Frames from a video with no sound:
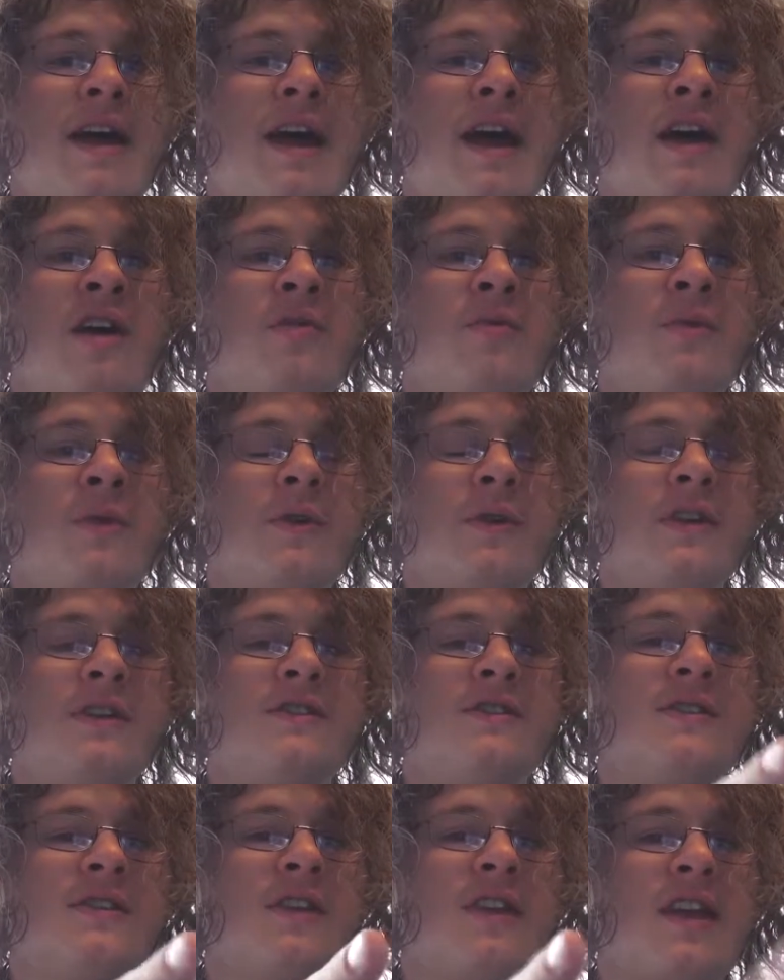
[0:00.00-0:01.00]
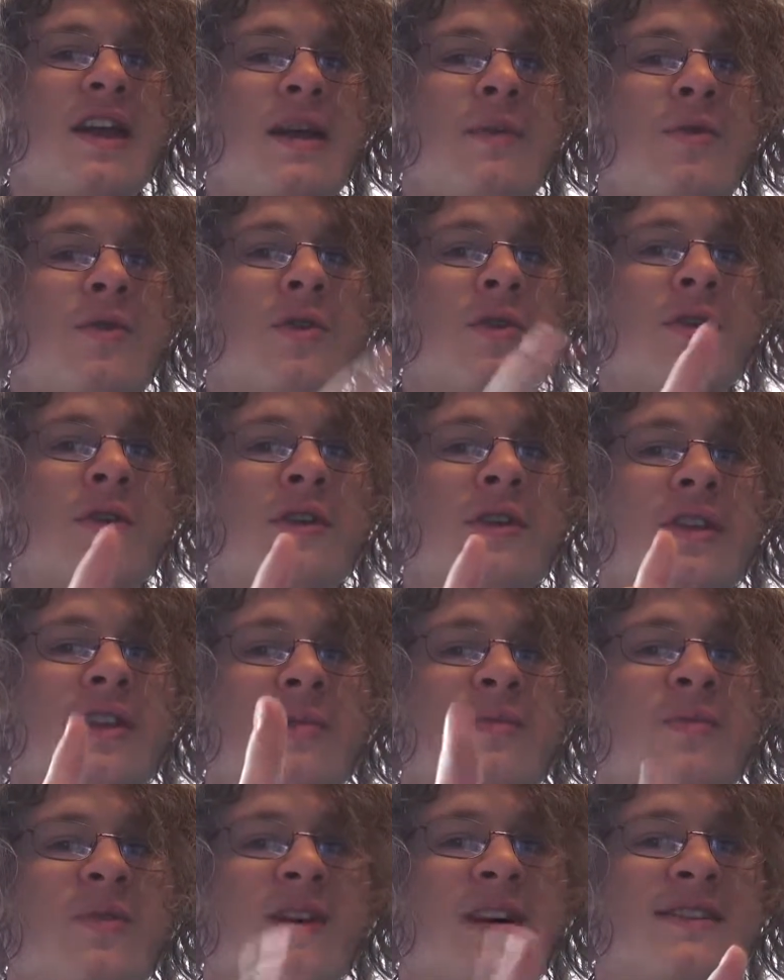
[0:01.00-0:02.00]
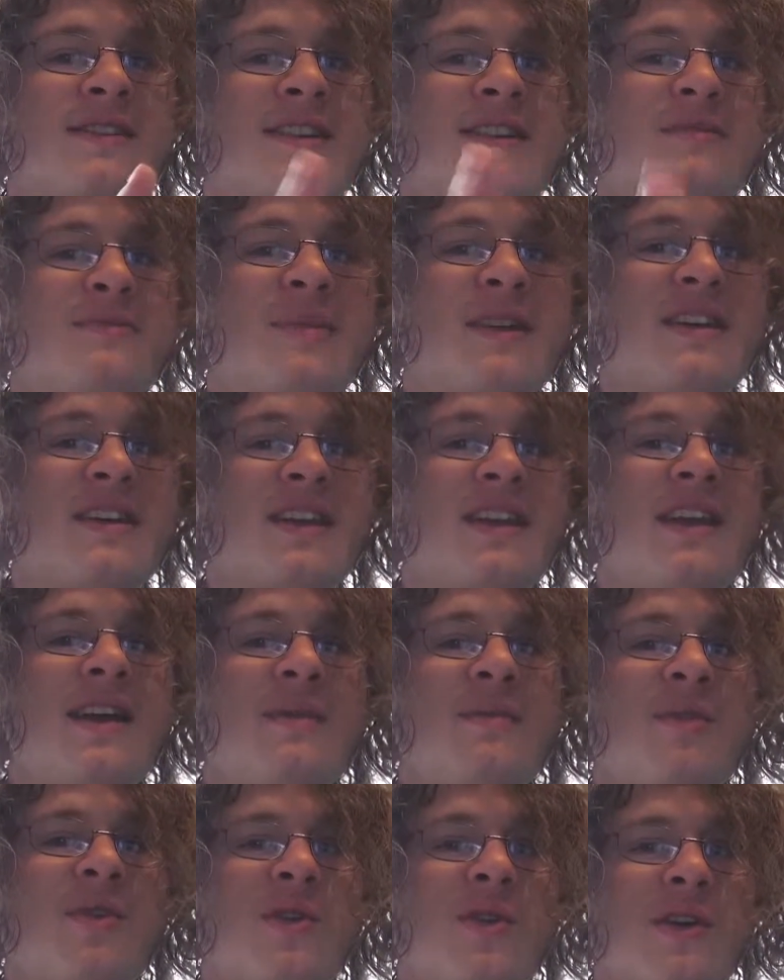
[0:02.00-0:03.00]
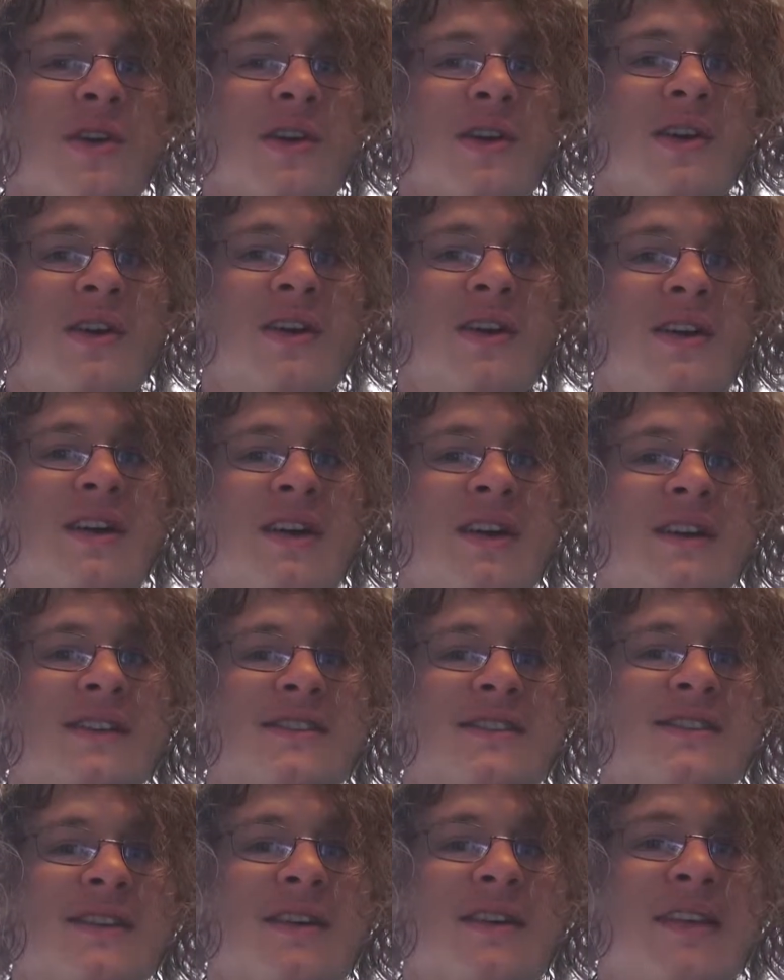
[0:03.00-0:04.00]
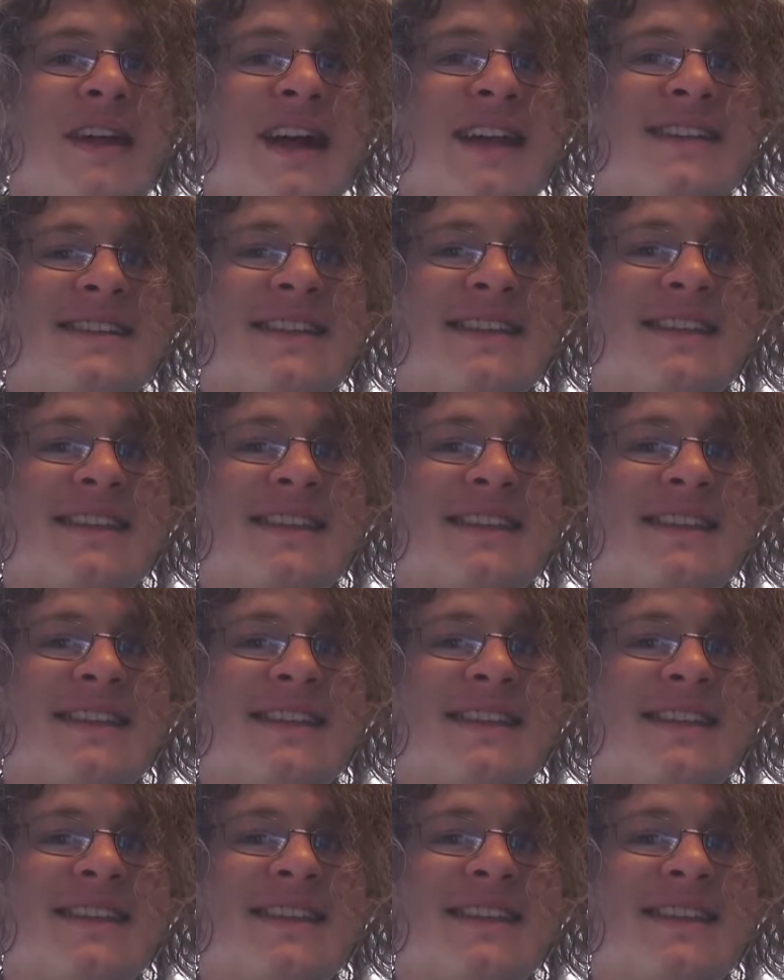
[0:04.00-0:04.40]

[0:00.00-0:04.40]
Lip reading: outputted to the camcorder, and then processed by the camcorder. So that's a